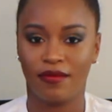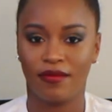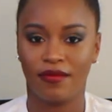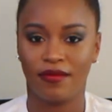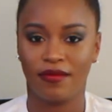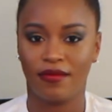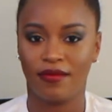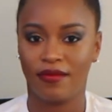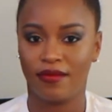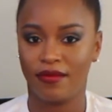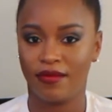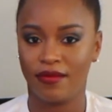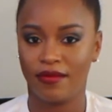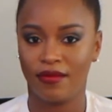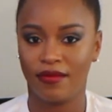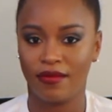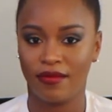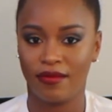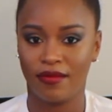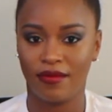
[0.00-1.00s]

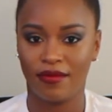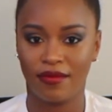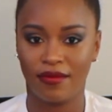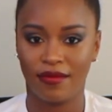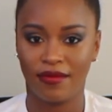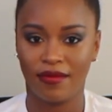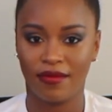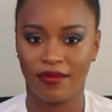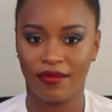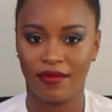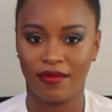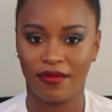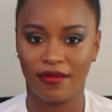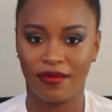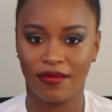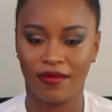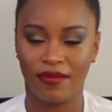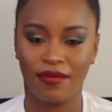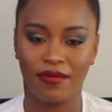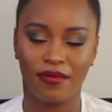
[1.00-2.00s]

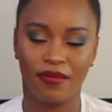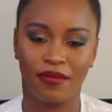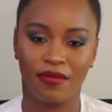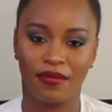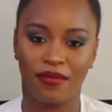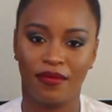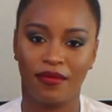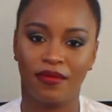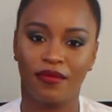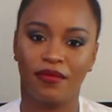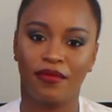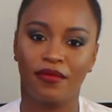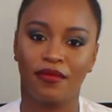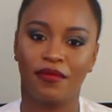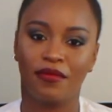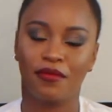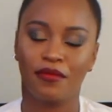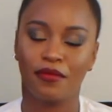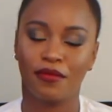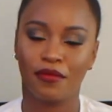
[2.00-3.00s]

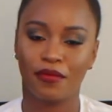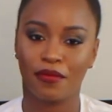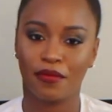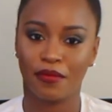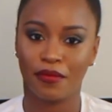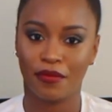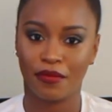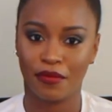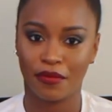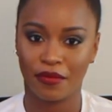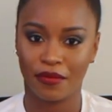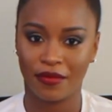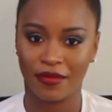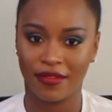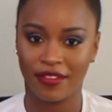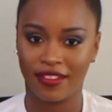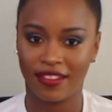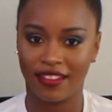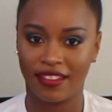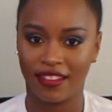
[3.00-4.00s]

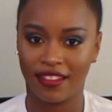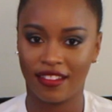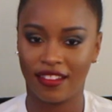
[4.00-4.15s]
[no speech]